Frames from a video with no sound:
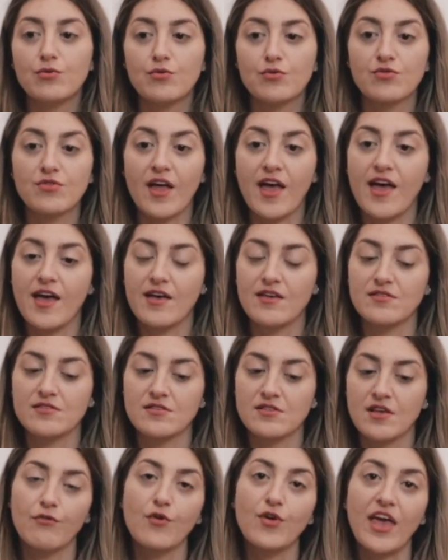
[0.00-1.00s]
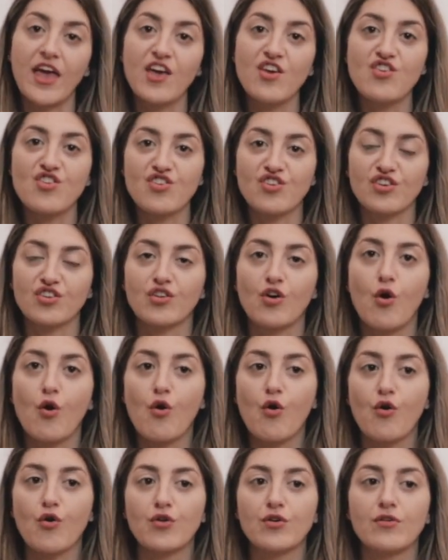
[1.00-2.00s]
used as vacation
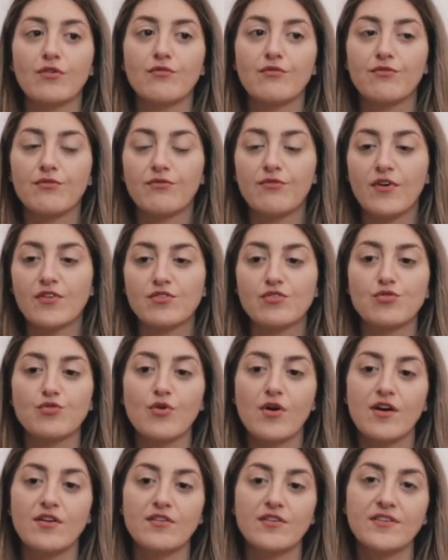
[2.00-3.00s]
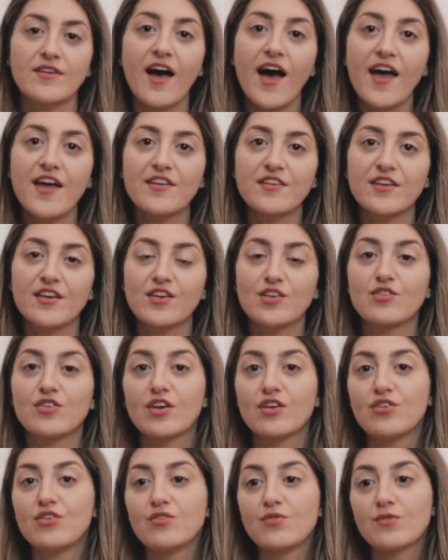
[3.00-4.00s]
or once you are retiring you
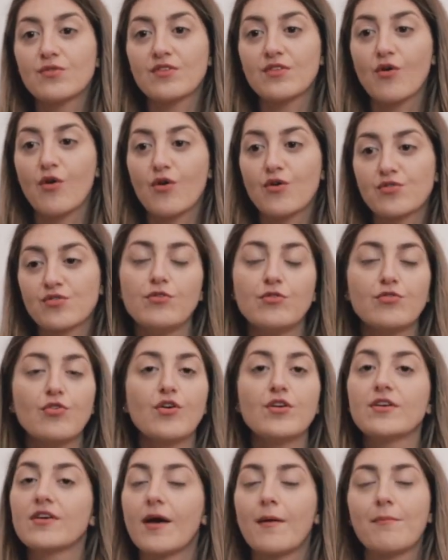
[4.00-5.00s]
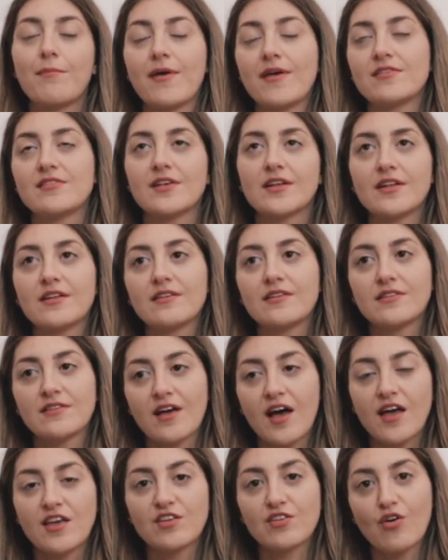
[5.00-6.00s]
can use those so you can basically
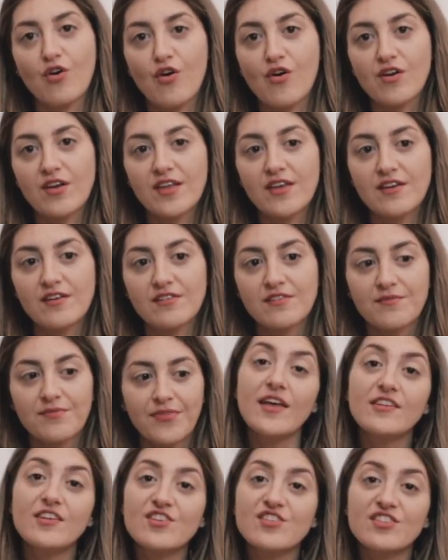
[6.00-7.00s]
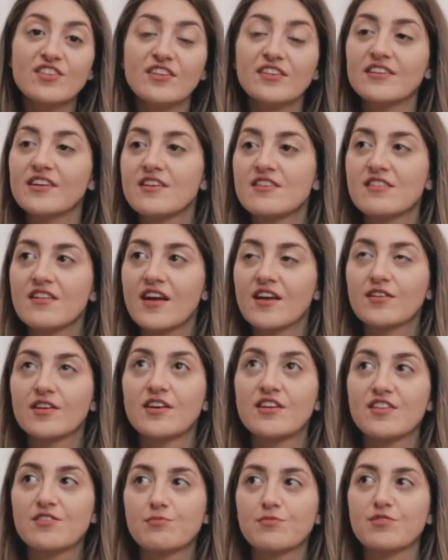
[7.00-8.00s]
retire earlier additional there is like
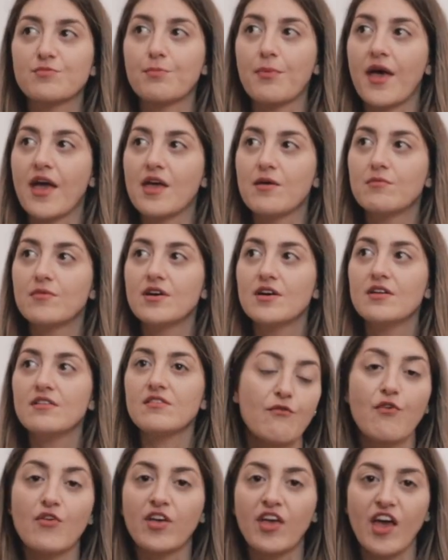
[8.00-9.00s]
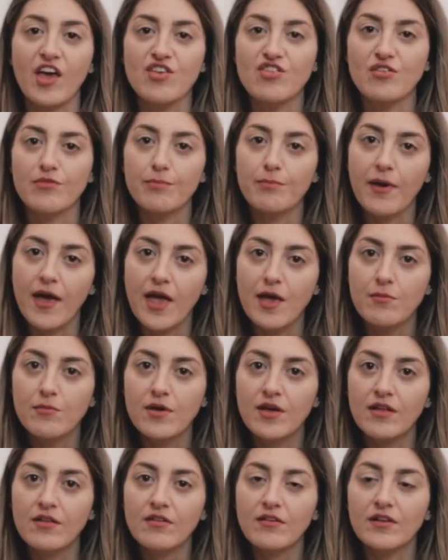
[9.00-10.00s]
christmas payment vacation
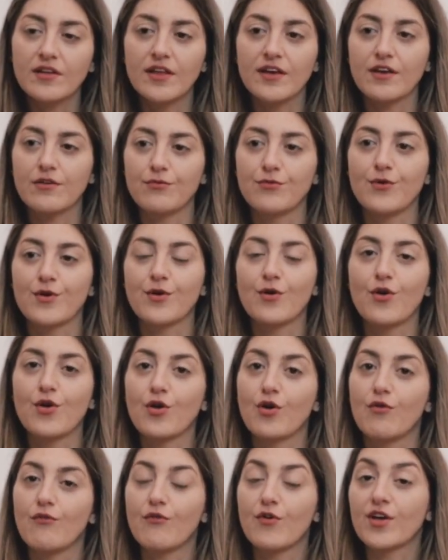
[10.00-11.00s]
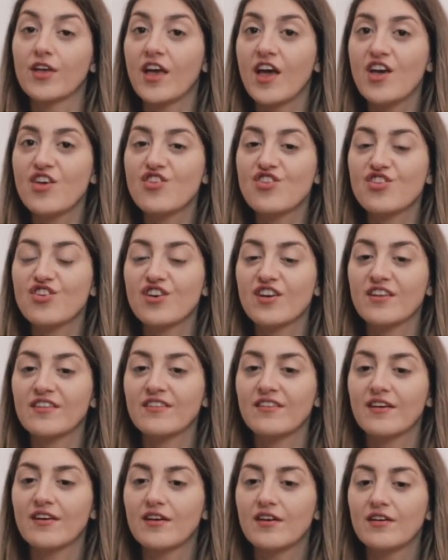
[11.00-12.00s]
payment like if you are going on
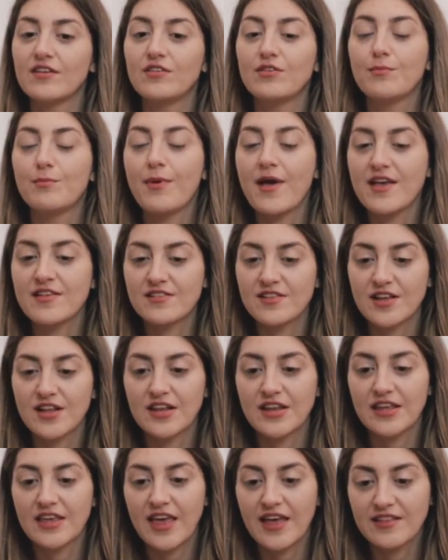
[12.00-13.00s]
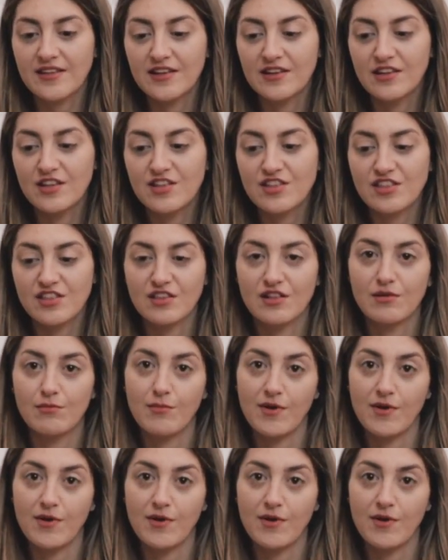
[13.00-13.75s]
vacation you basically get additional